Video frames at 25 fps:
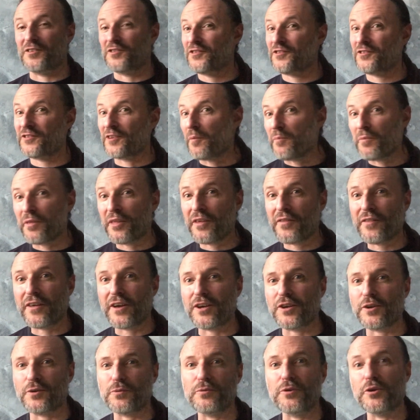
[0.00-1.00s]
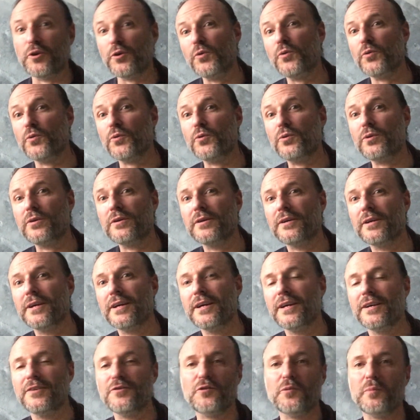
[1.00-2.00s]
something that you do
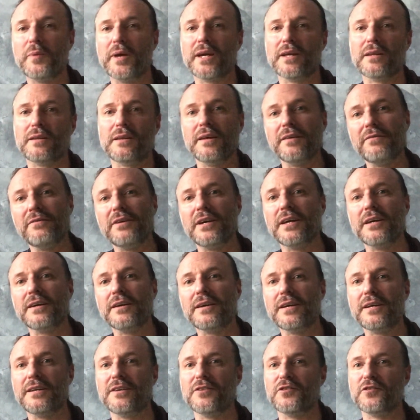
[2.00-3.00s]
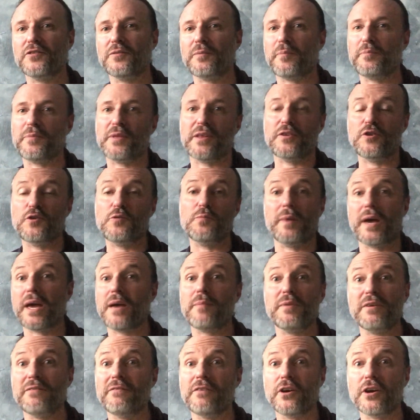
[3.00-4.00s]
to make a living. It is something you may
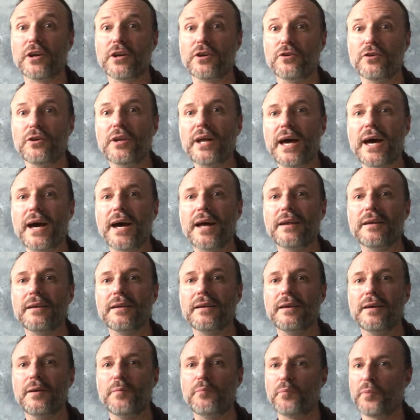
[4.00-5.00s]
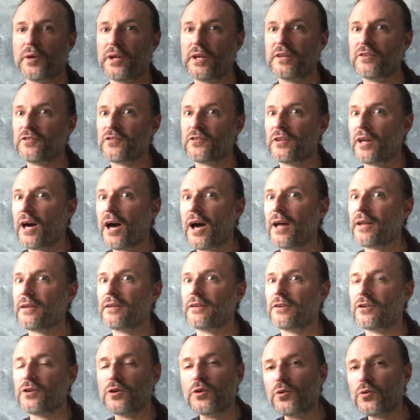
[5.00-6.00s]
be very good at, but it's not
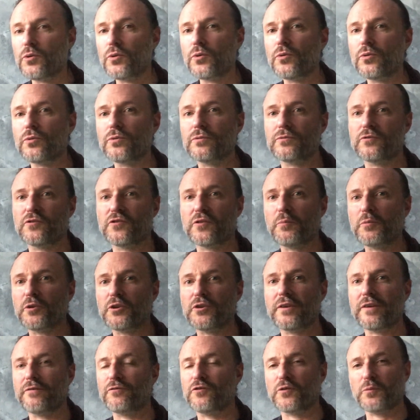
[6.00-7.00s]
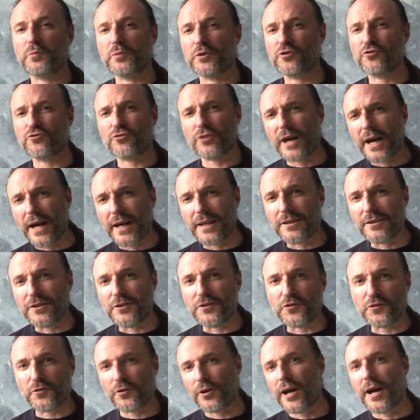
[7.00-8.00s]
you. If someone tried to
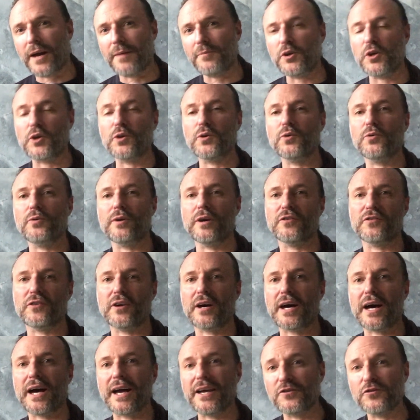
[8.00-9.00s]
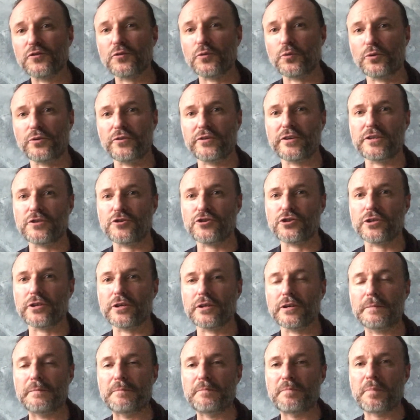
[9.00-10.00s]
describe you as a high school
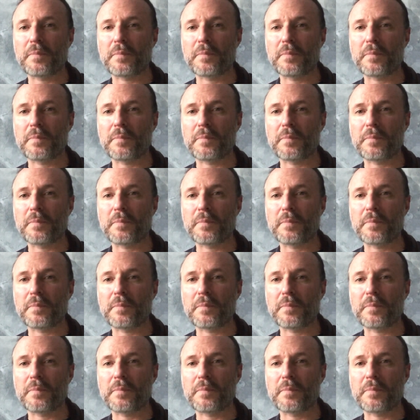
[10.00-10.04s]
teacher,